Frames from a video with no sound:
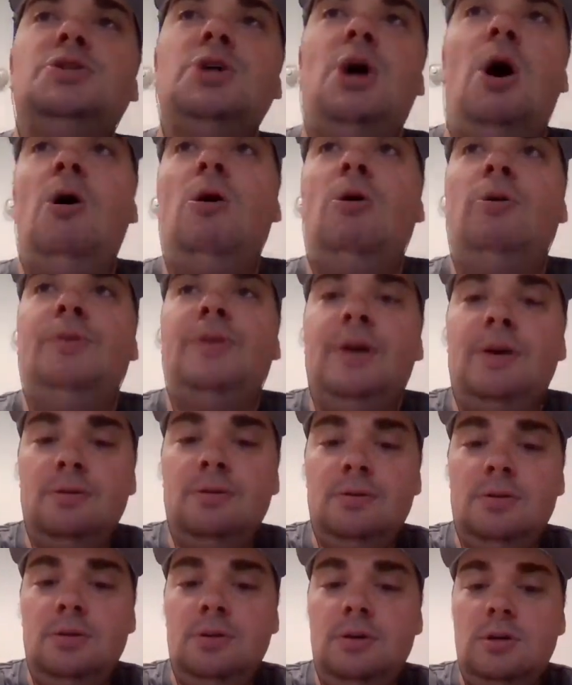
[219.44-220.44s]
dulled,
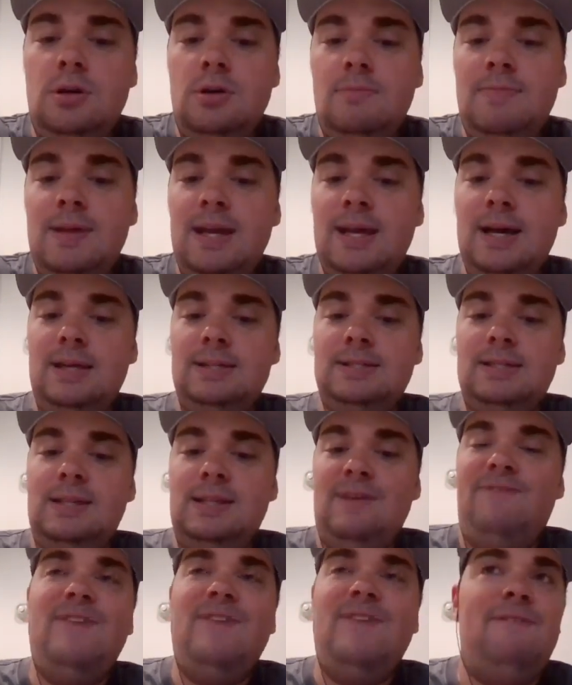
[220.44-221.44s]
because
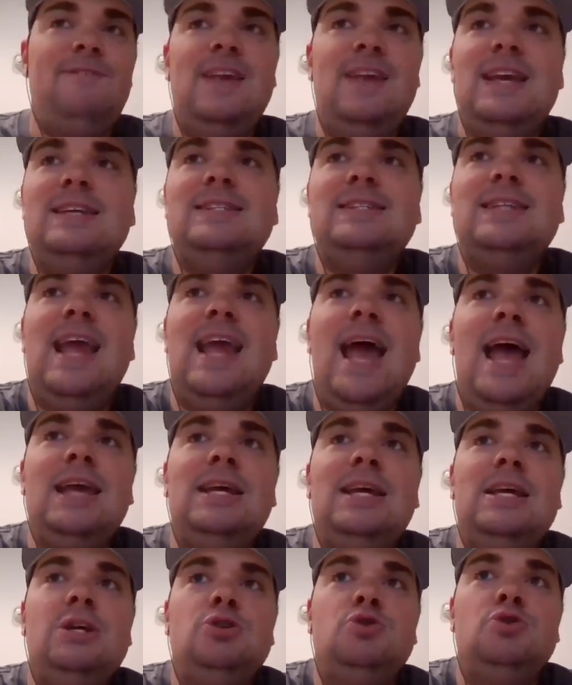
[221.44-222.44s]
in the 50s the
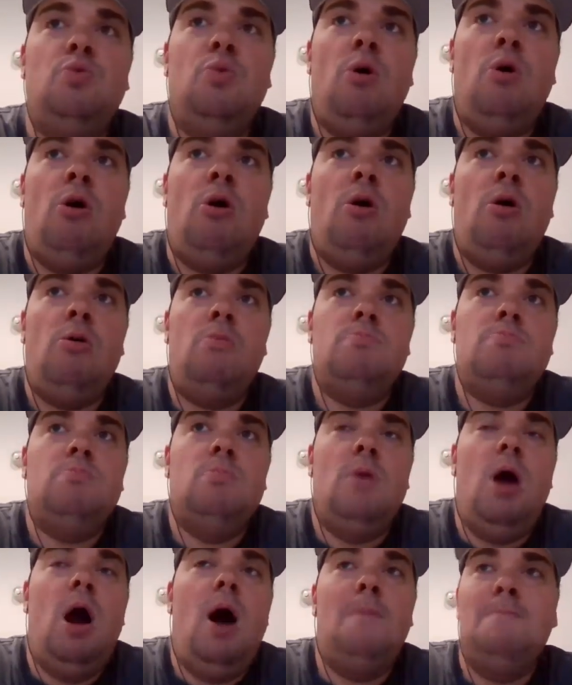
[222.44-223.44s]
Yankees were
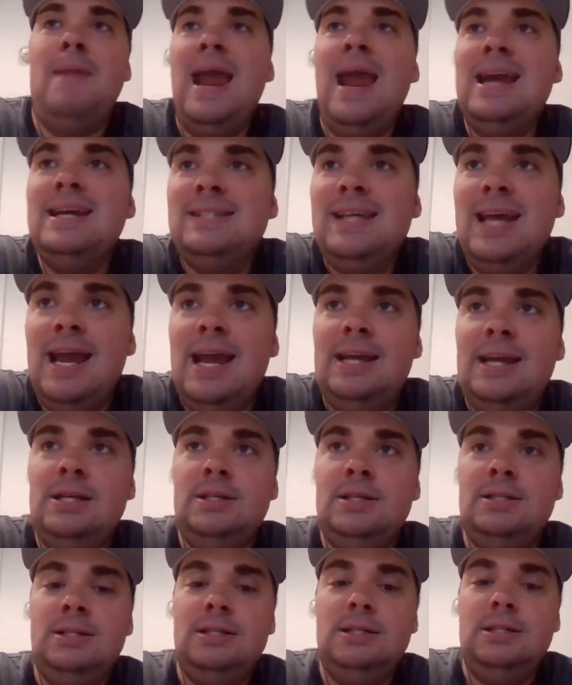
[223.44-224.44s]

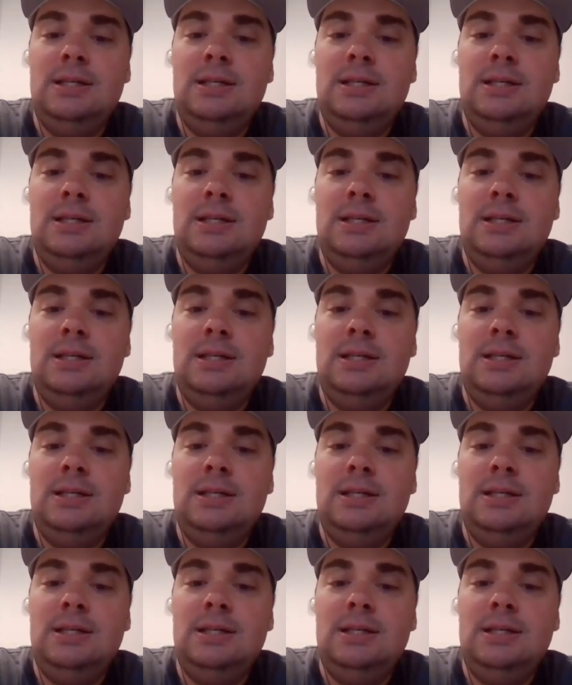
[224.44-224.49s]
amazing,